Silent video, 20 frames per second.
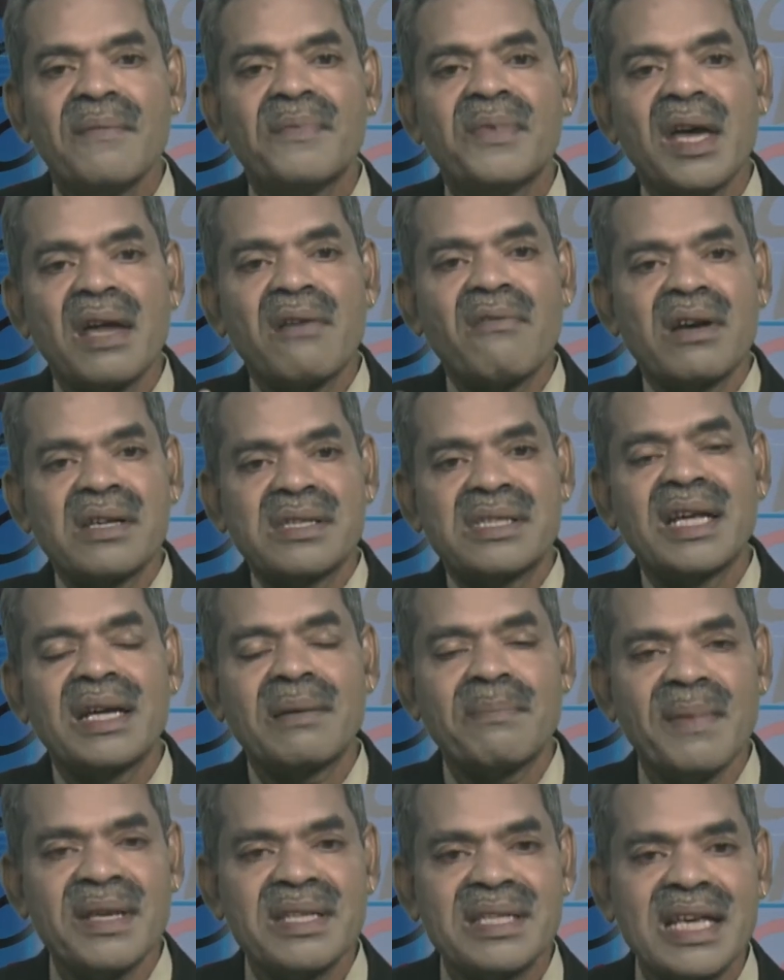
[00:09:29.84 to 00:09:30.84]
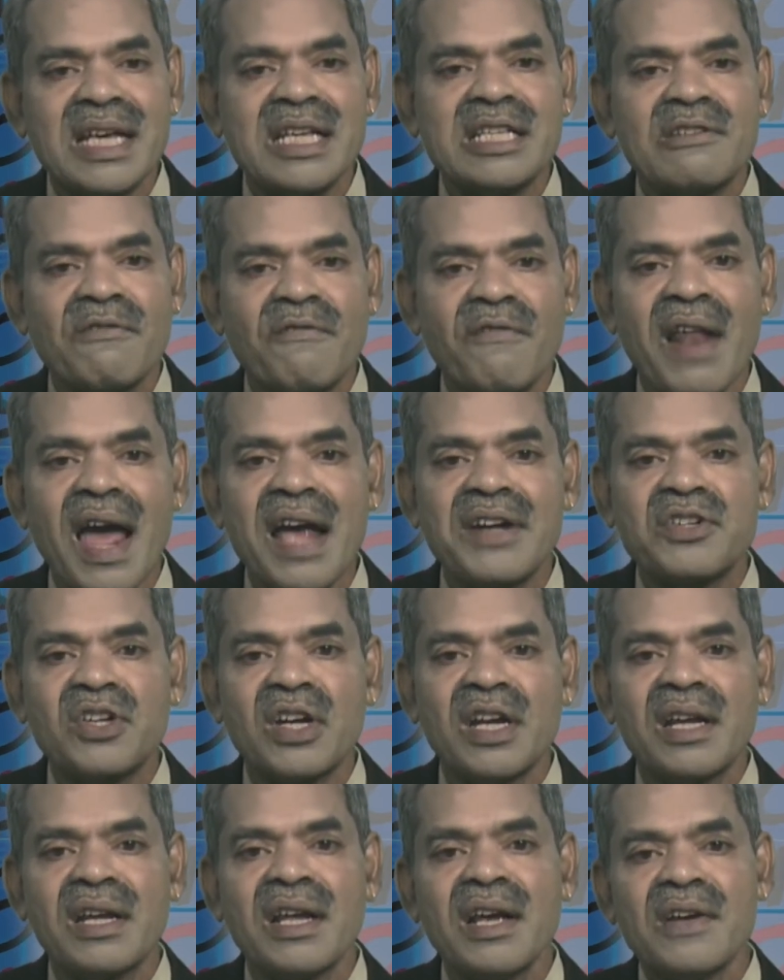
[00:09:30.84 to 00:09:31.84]
there was that message
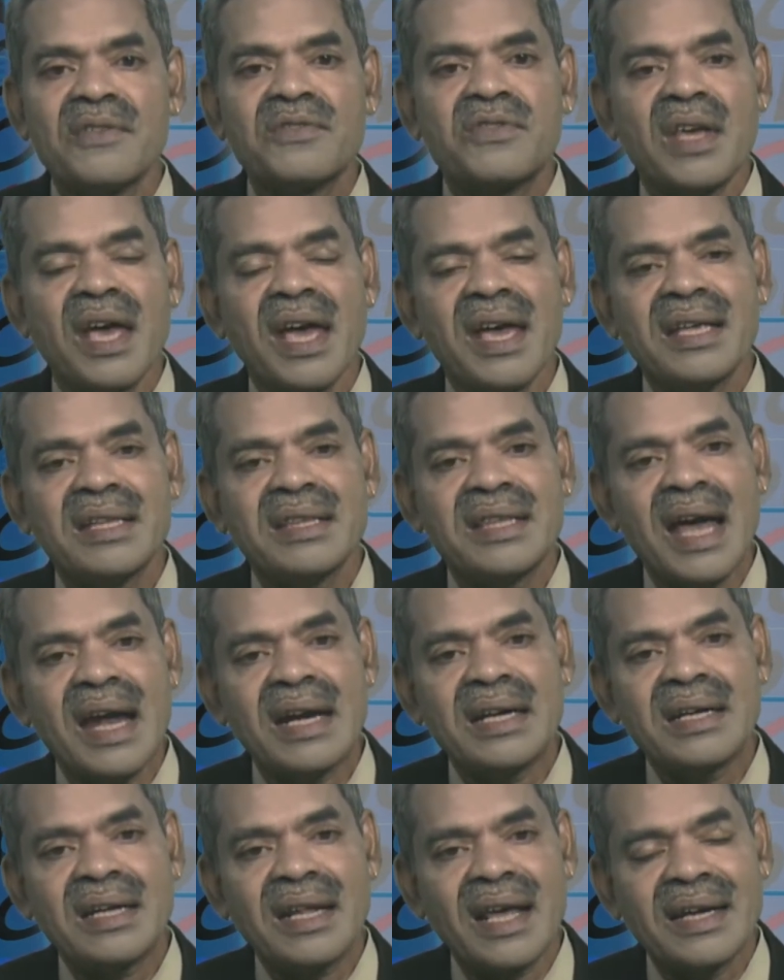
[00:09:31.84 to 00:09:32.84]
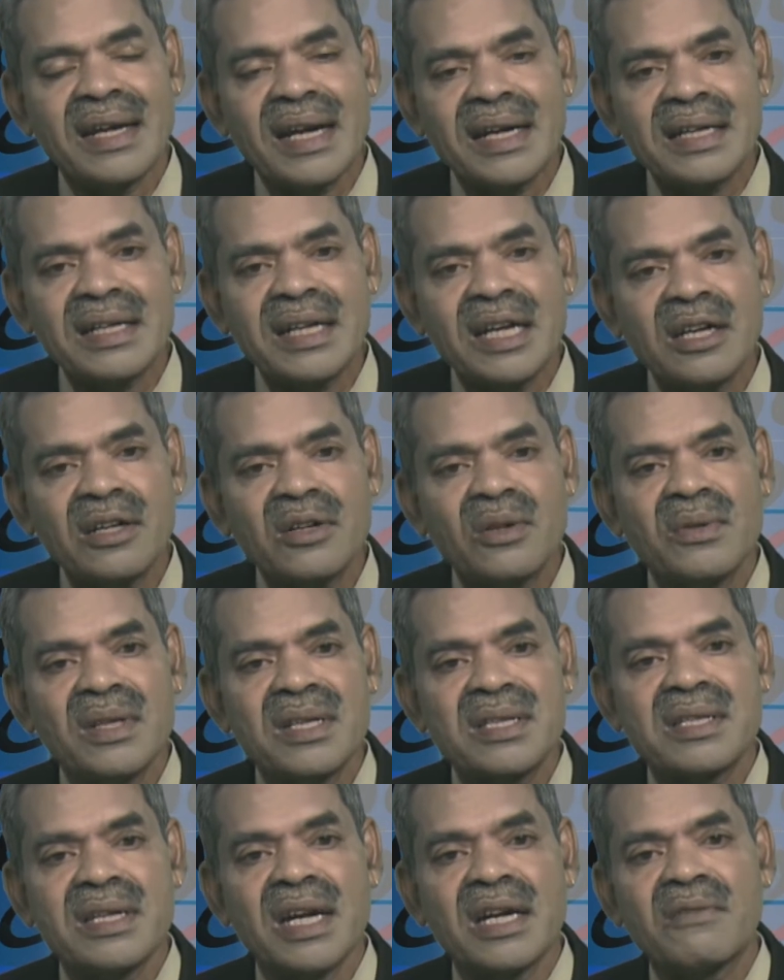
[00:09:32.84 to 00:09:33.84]
flashing saying that connecting to
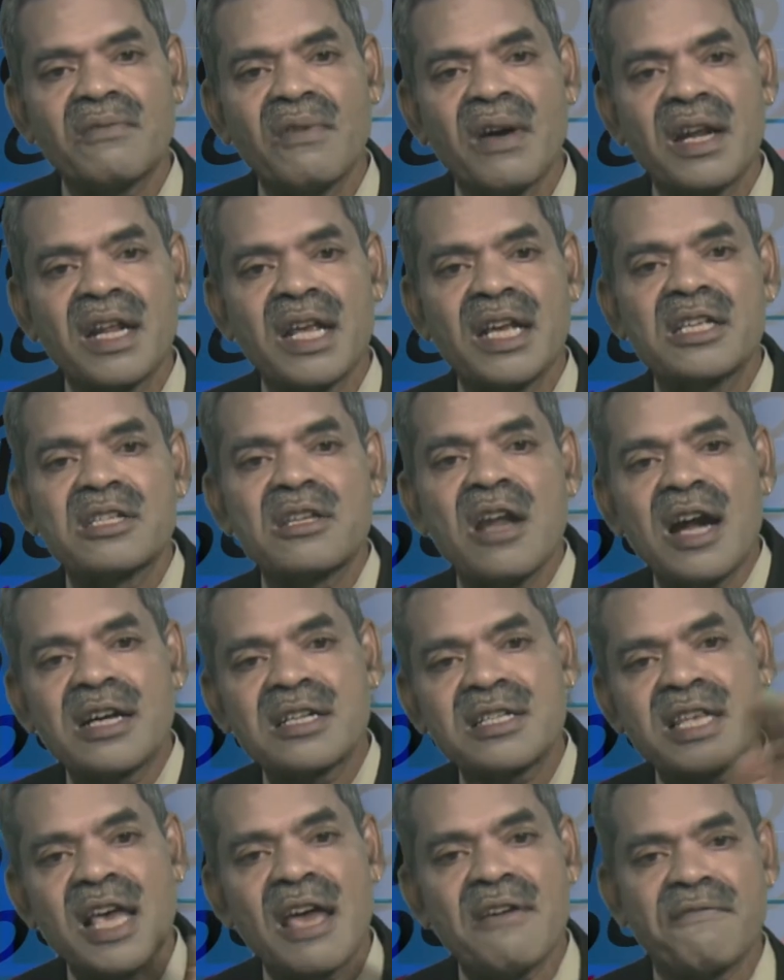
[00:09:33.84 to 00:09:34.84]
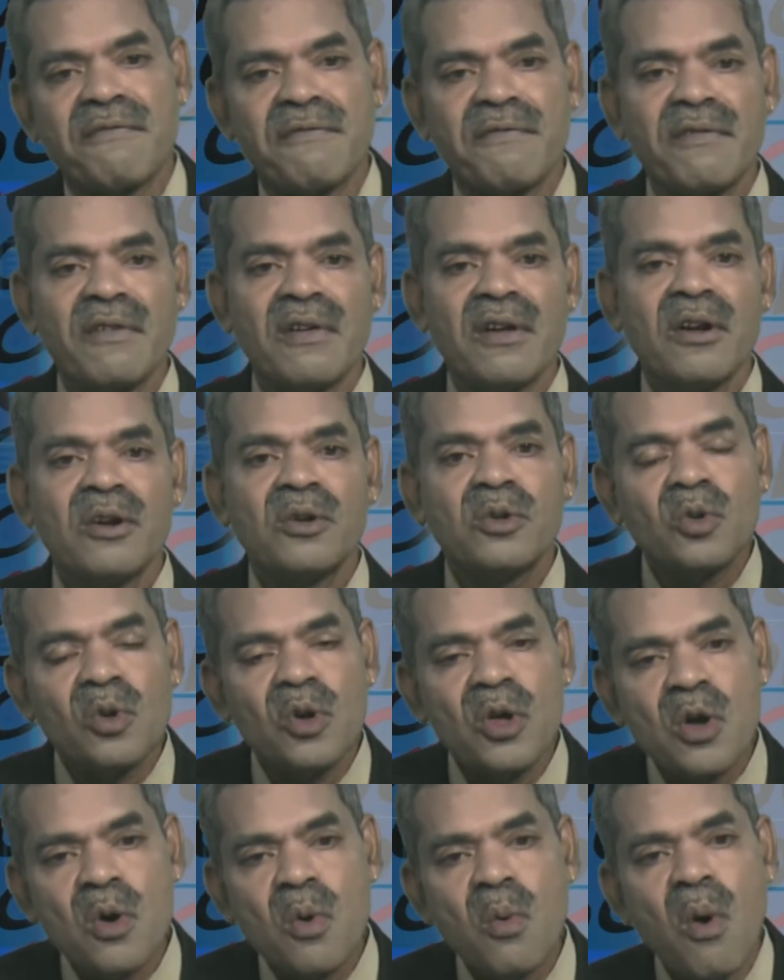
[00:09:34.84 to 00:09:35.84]
this network is not safe. Do
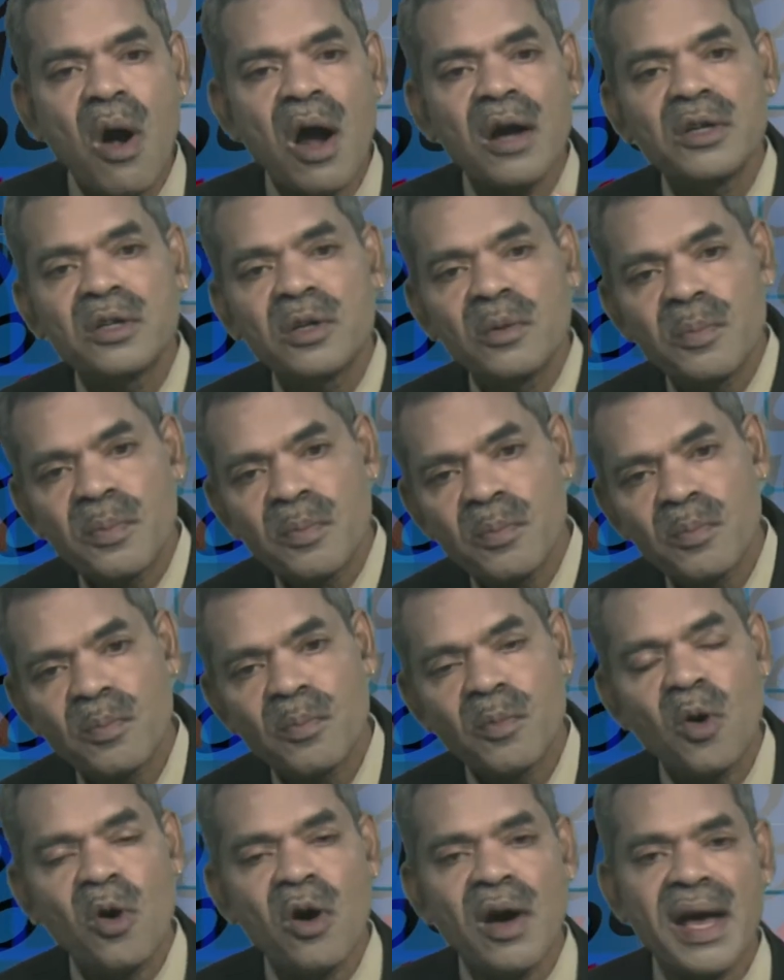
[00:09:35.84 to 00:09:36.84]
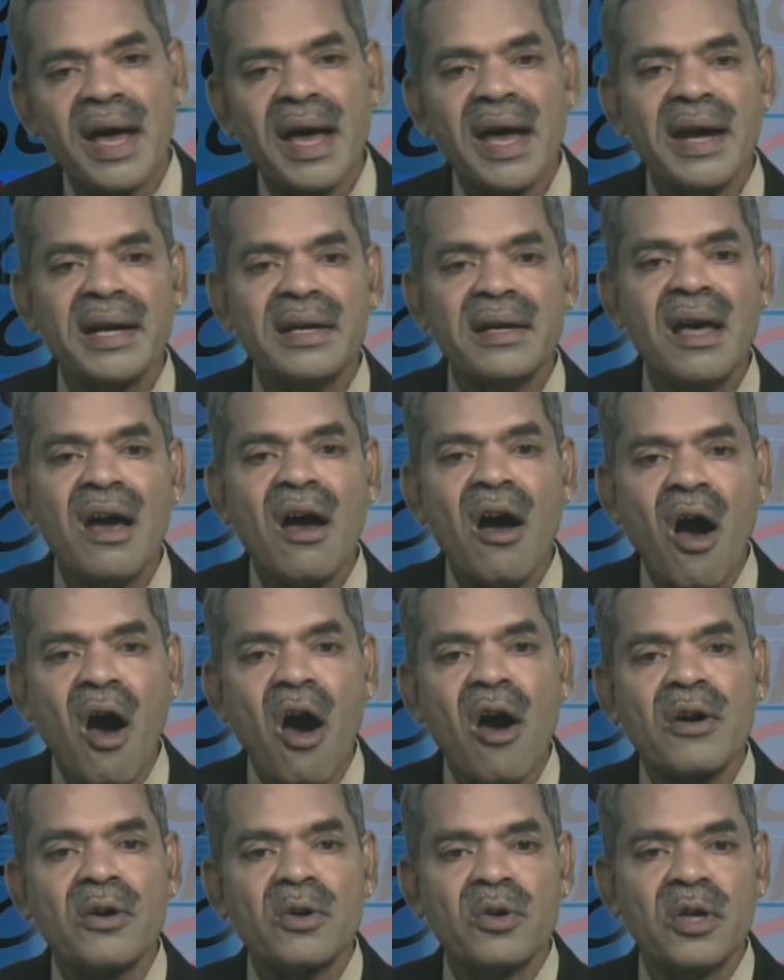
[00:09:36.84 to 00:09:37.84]
you want to go ahead,
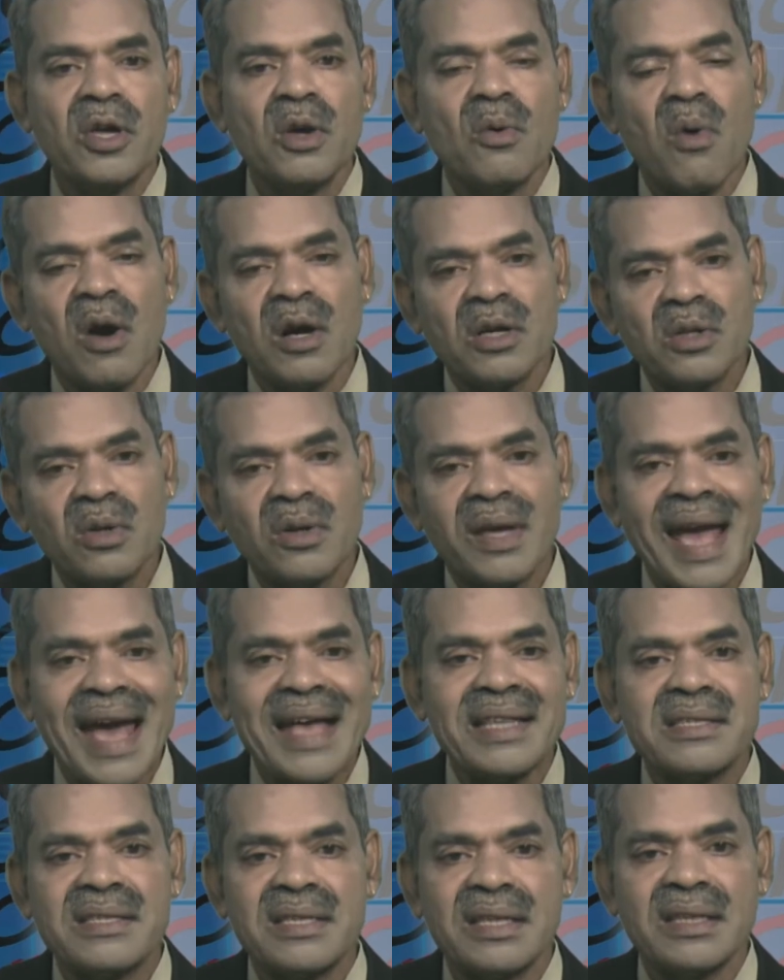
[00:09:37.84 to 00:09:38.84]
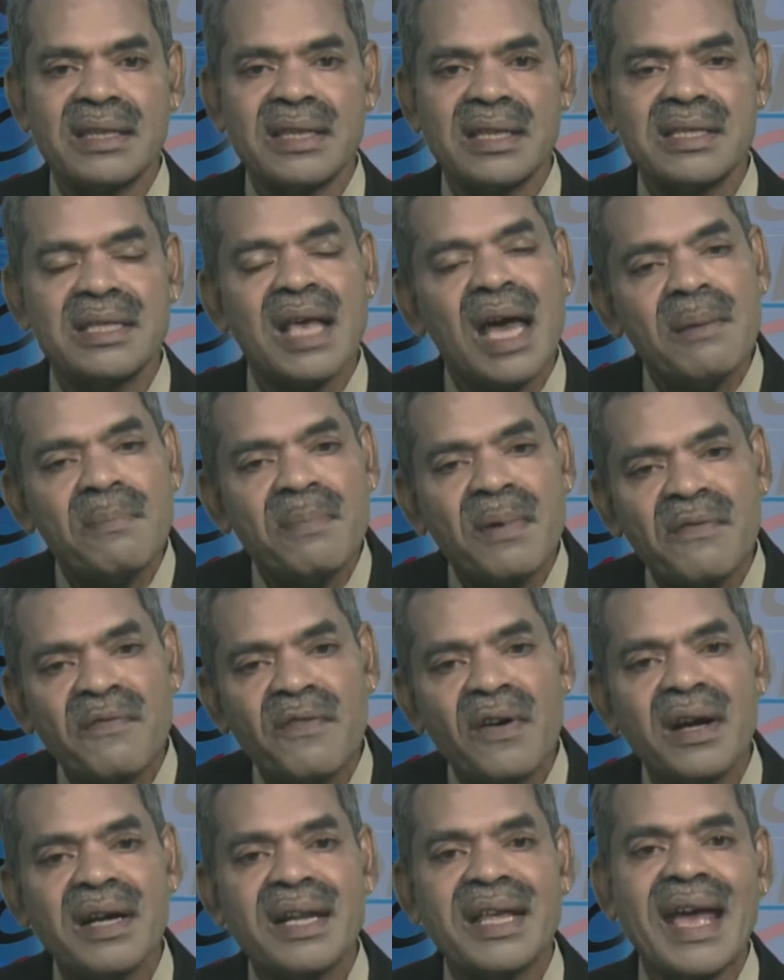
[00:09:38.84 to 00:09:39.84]
or do you want to cancel this? I
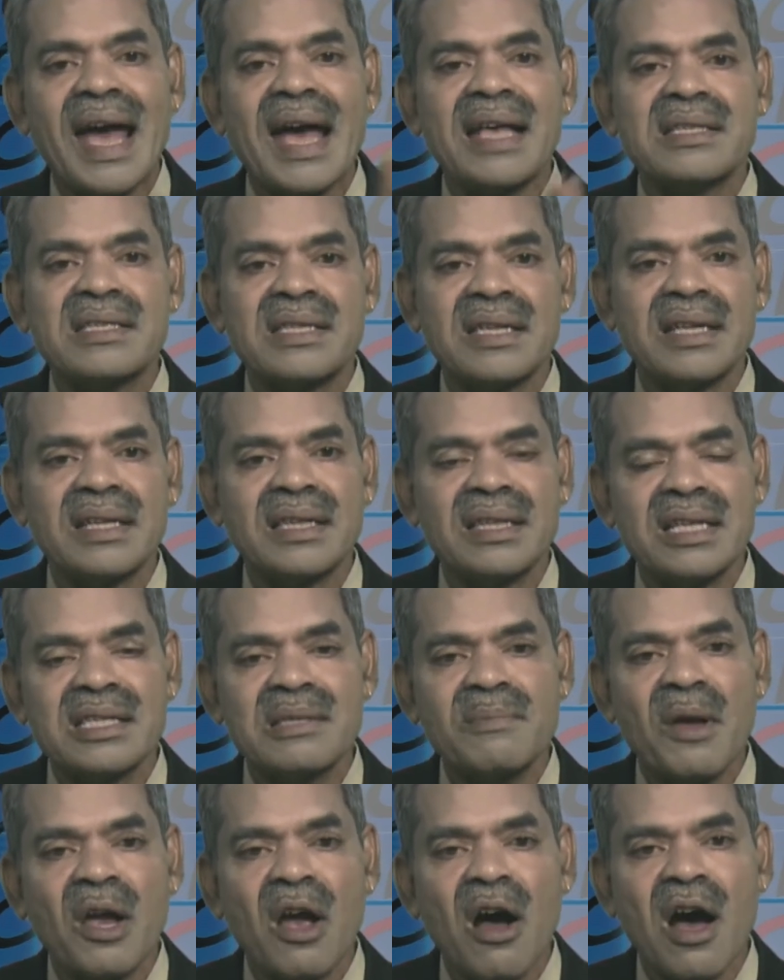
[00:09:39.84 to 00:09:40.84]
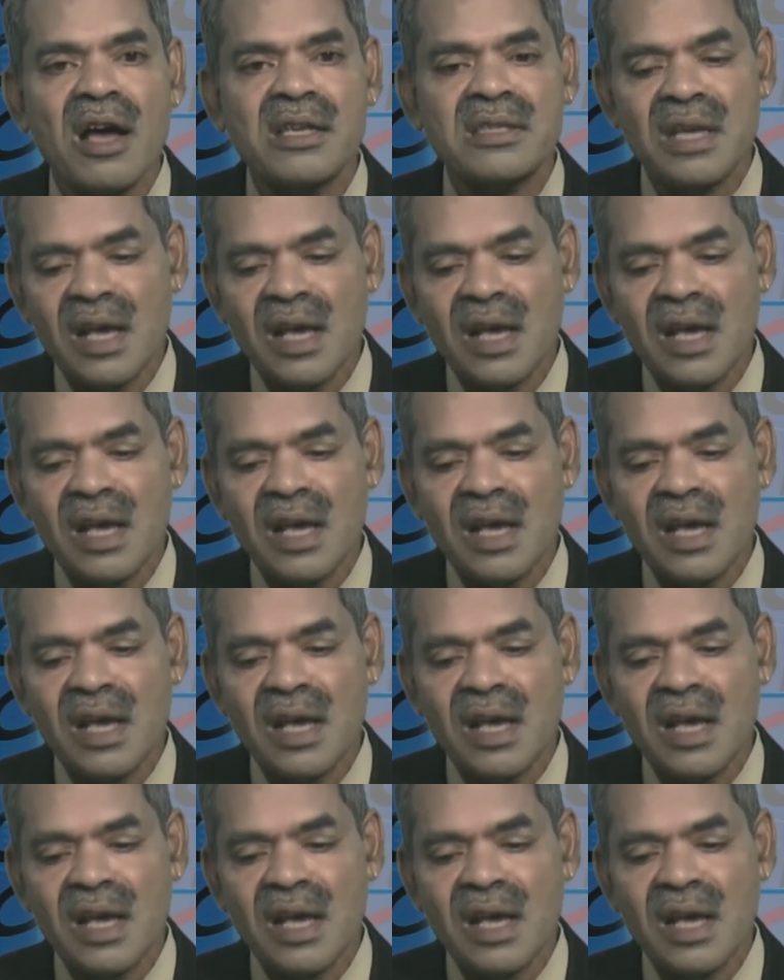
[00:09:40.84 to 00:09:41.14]
preferred cancelling this because